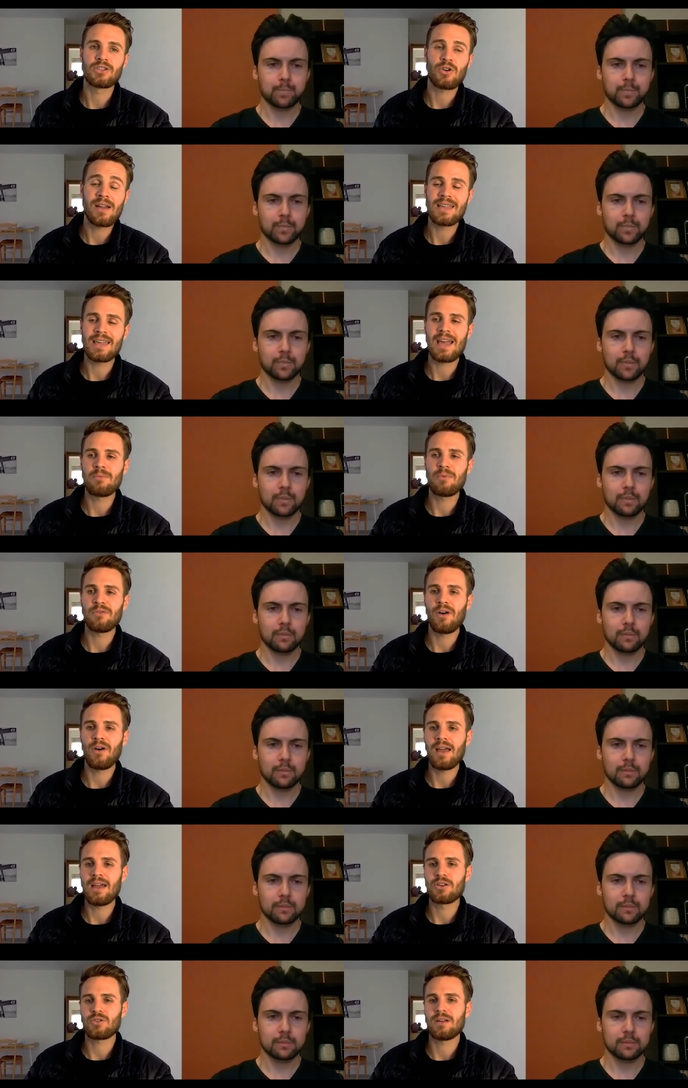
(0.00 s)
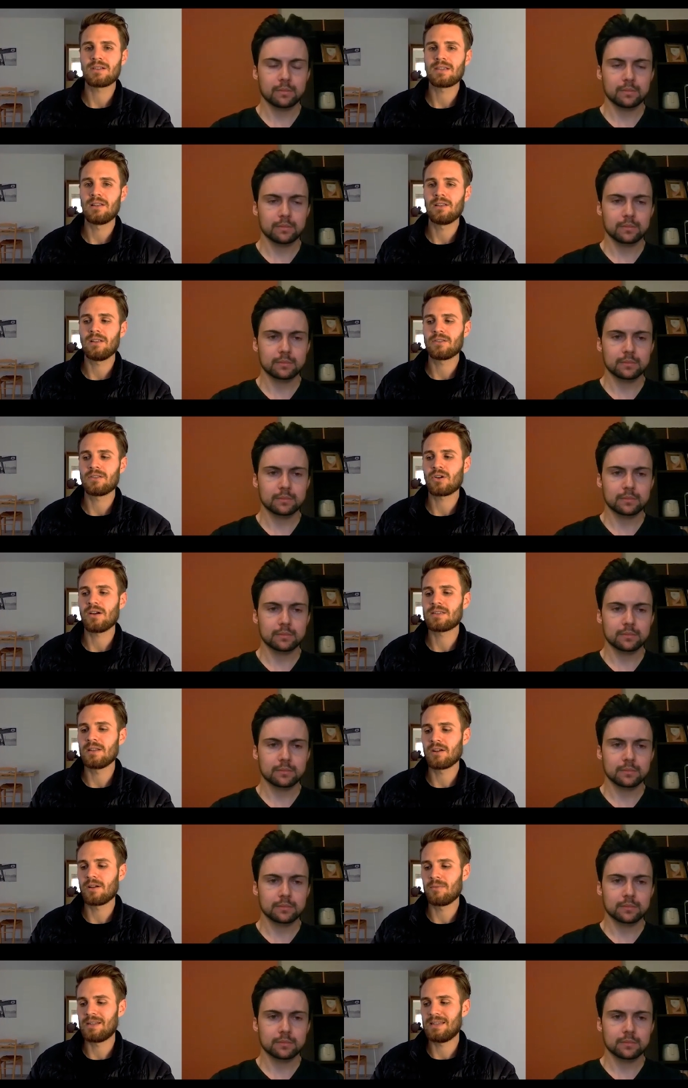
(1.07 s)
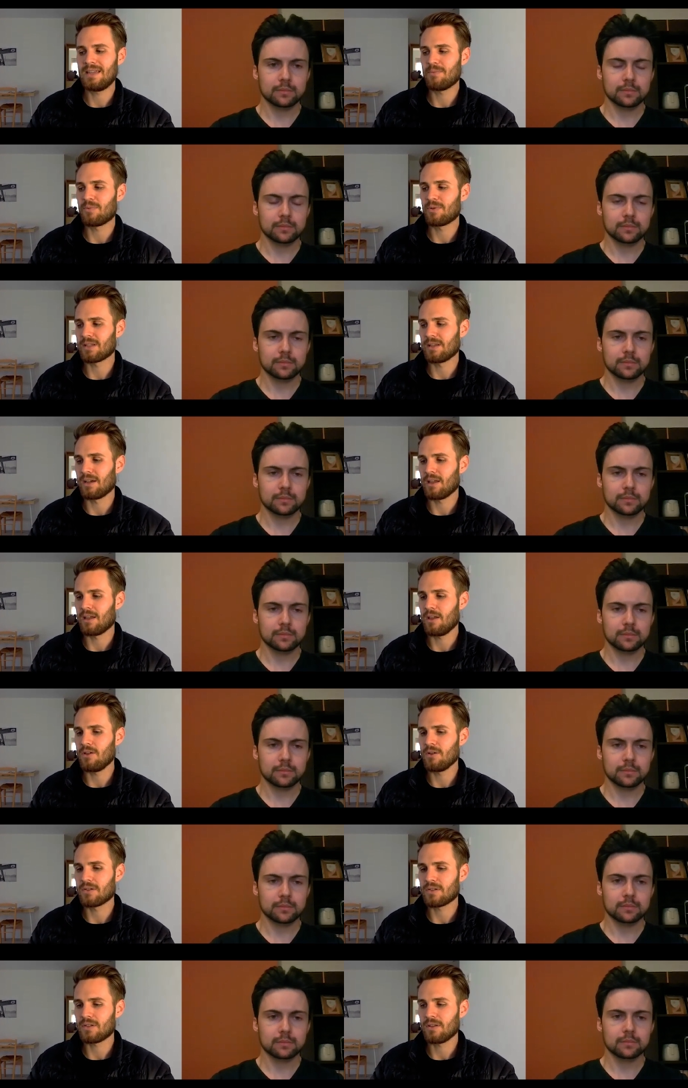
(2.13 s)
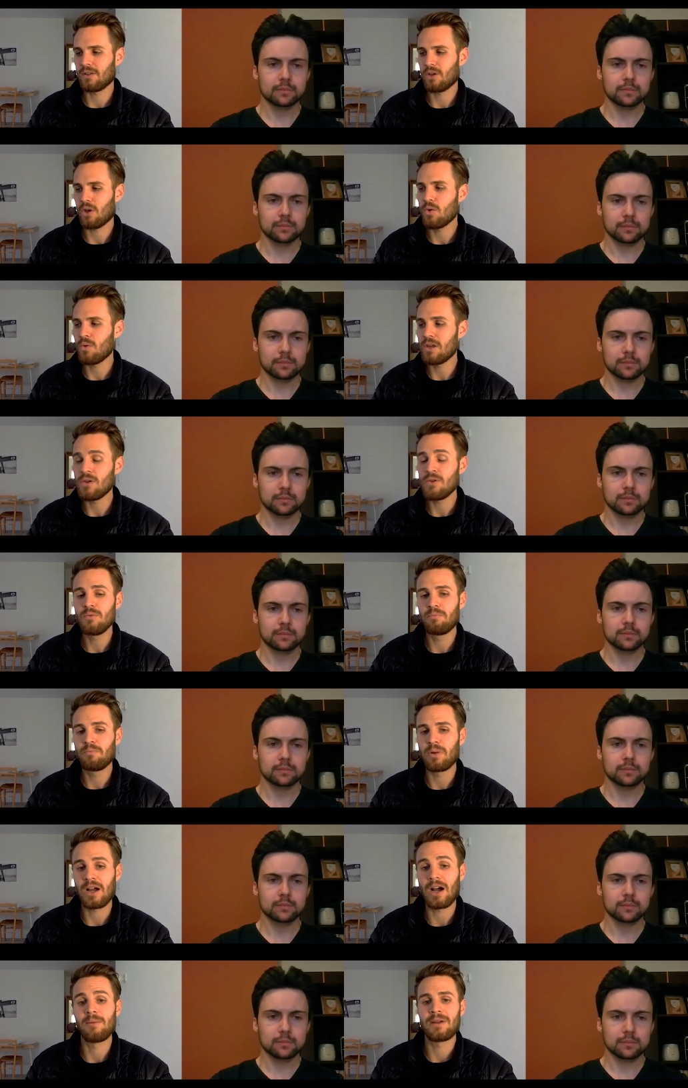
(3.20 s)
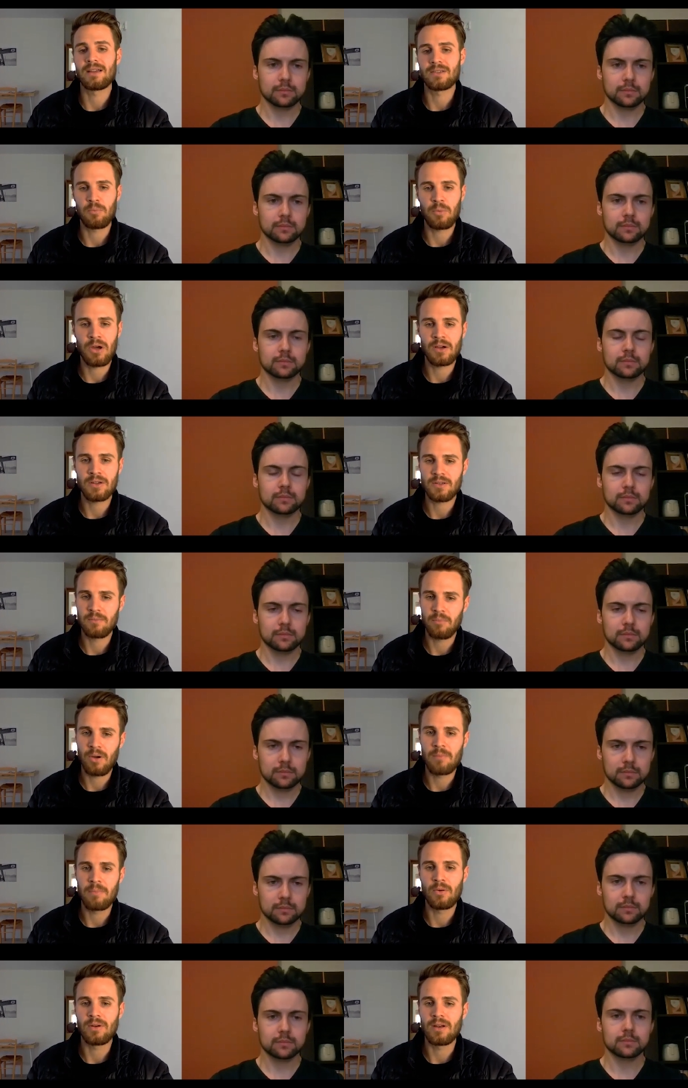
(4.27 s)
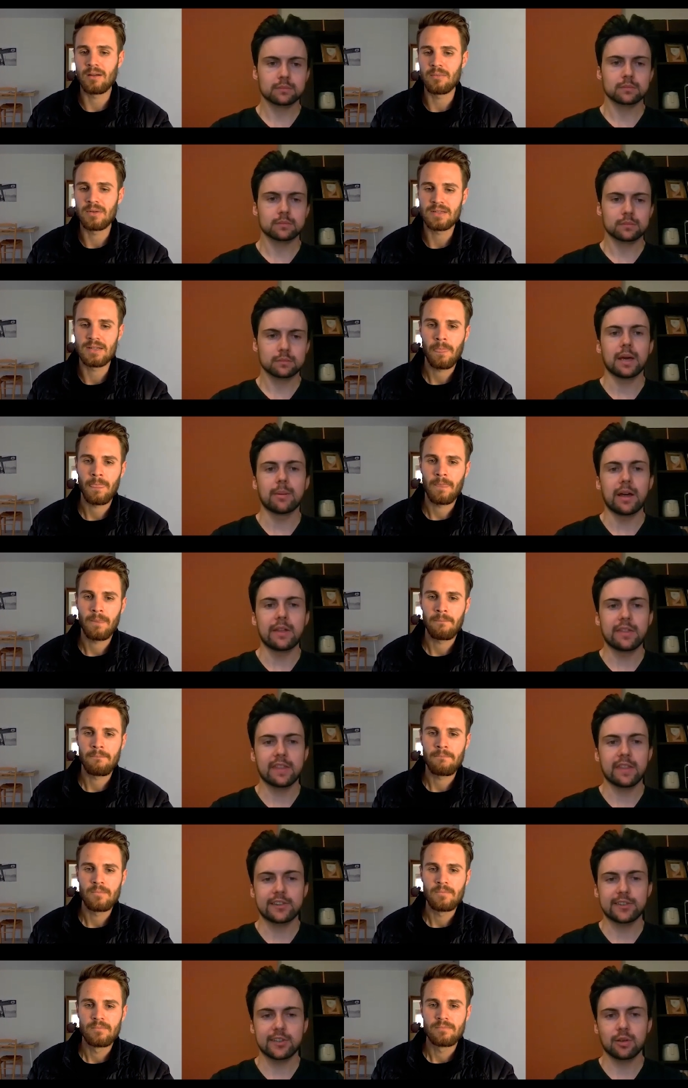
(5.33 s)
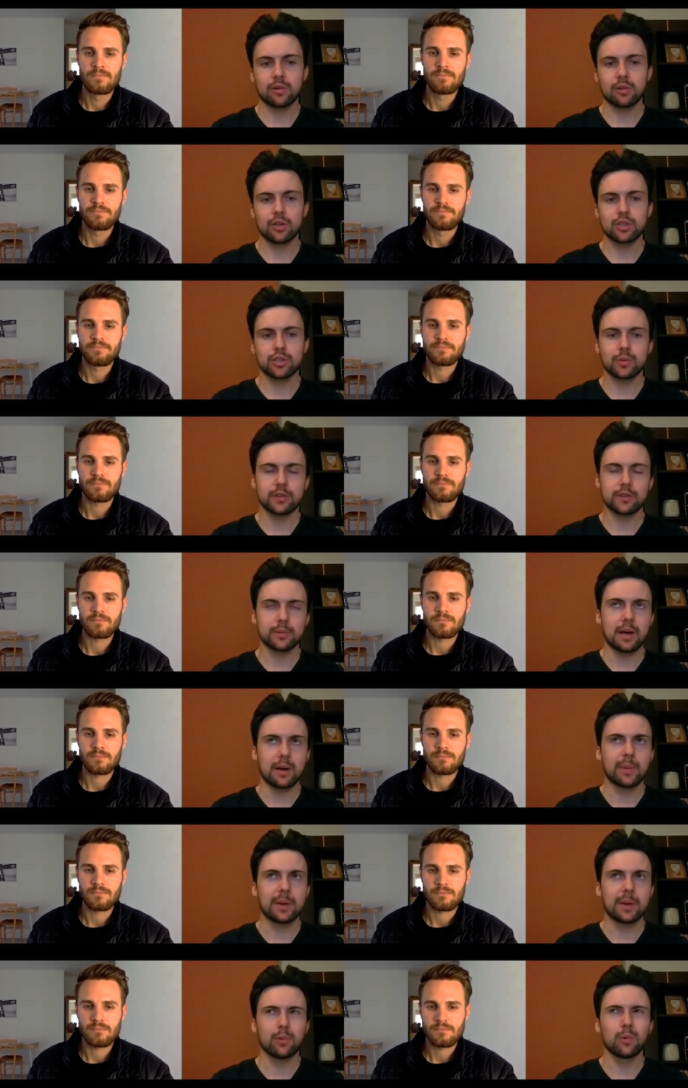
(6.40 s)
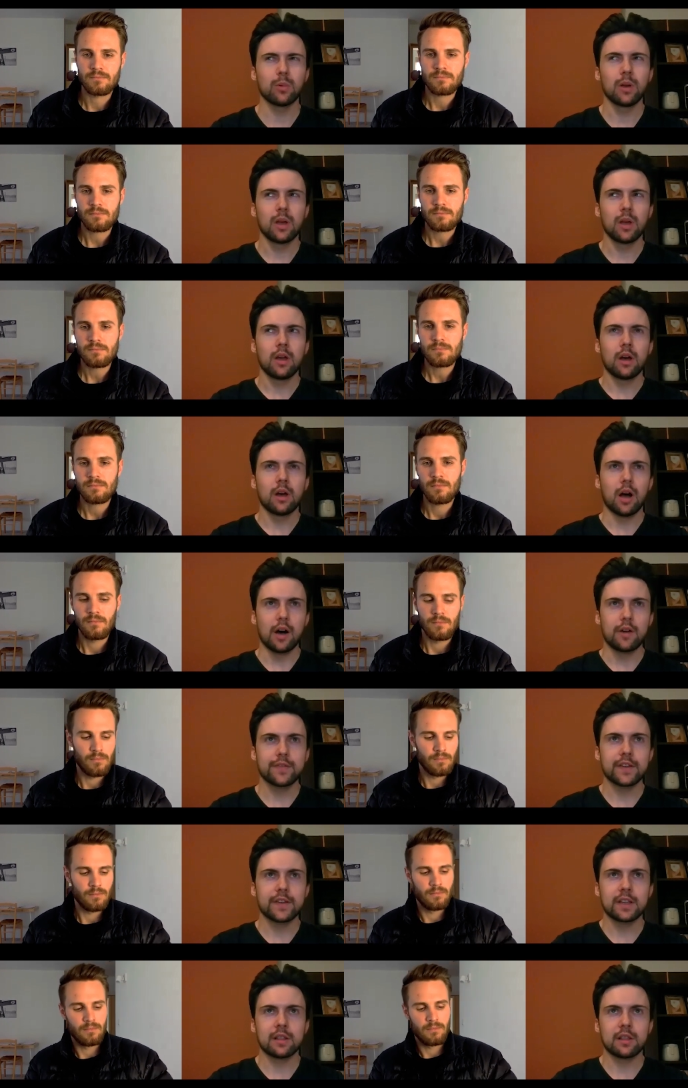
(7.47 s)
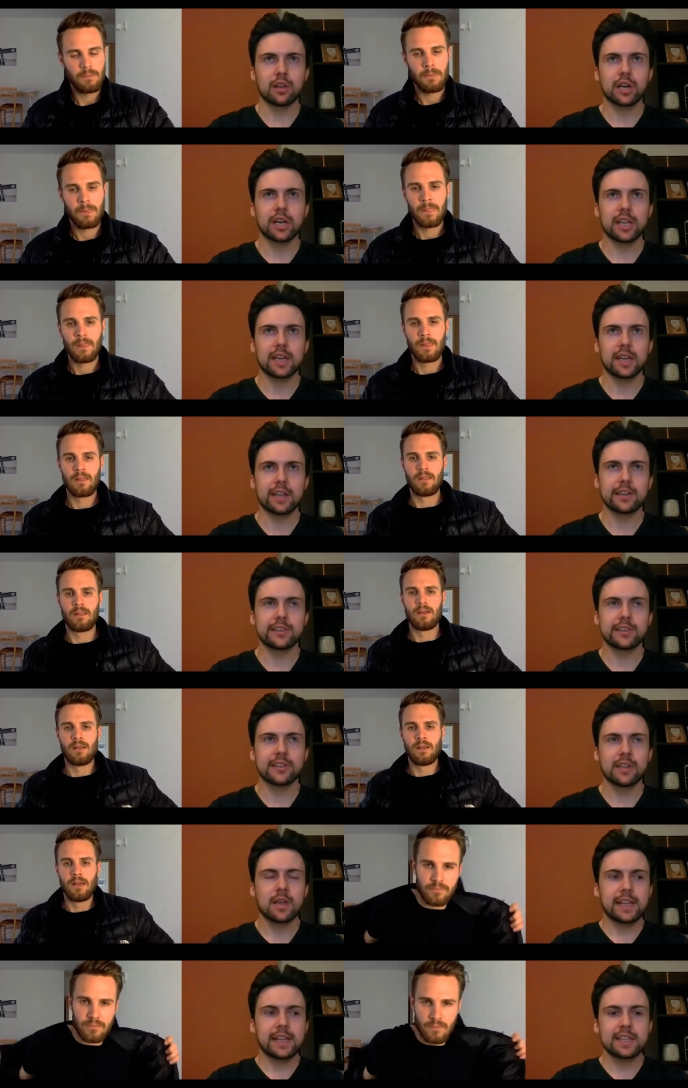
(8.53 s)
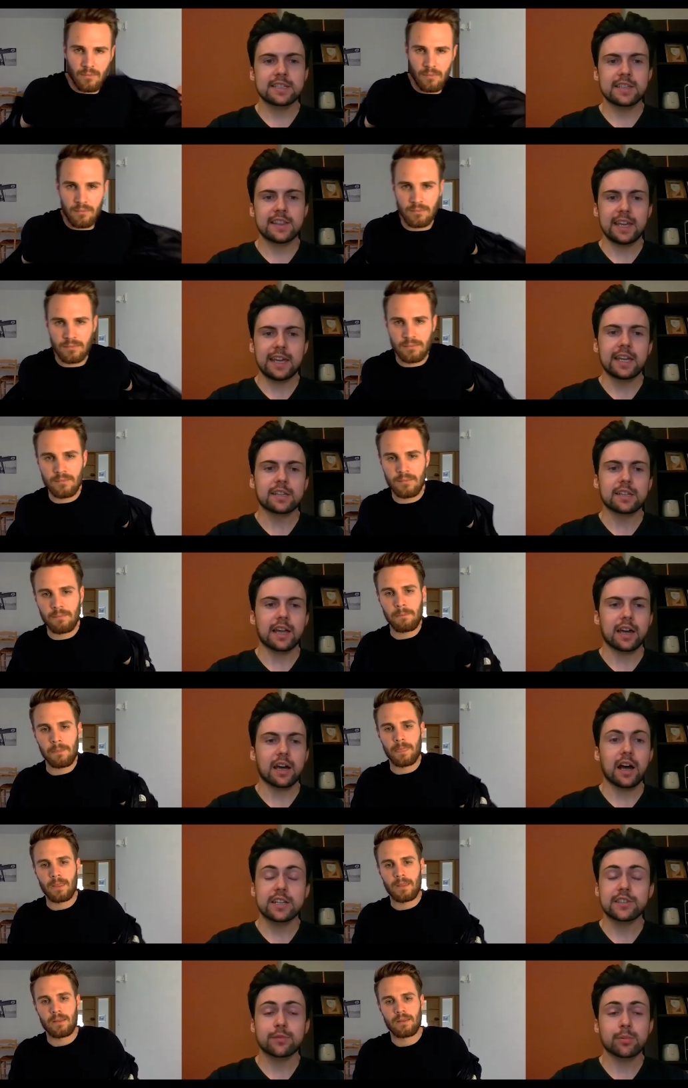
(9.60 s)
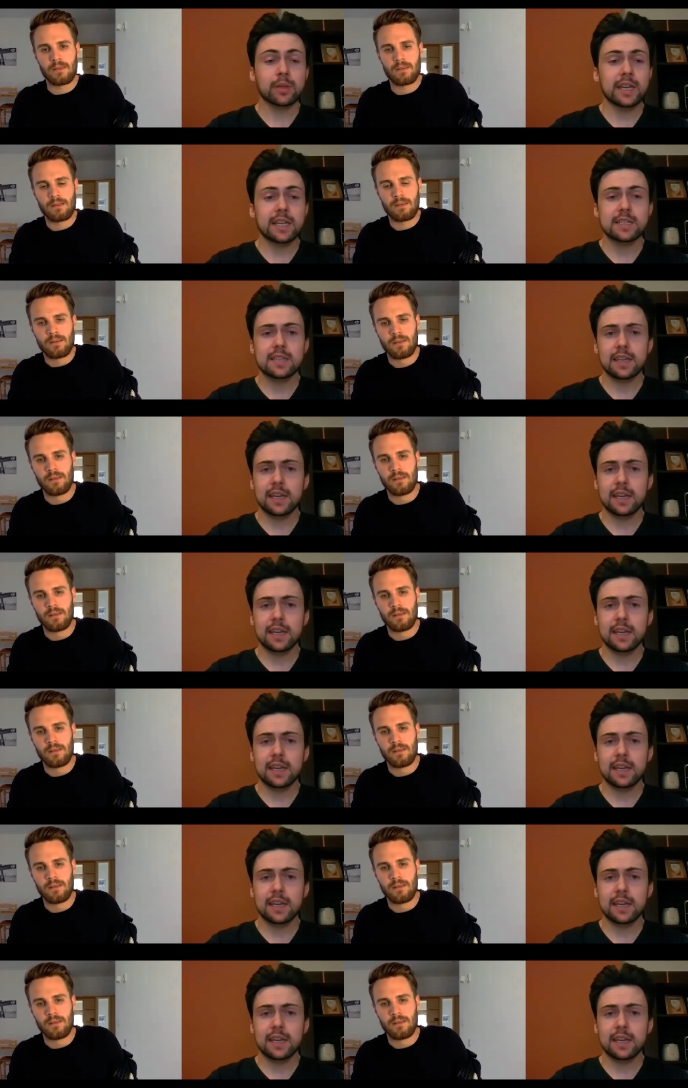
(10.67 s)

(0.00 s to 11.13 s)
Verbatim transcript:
Speaker 1: But try and gamify it and trying to try to look a bit deeper is like, you're who are you becoming as a person by building a business?
Speaker 2: Yeah, I think that's so crucial as well. People often look at it as getting to the end. Like, I just want to get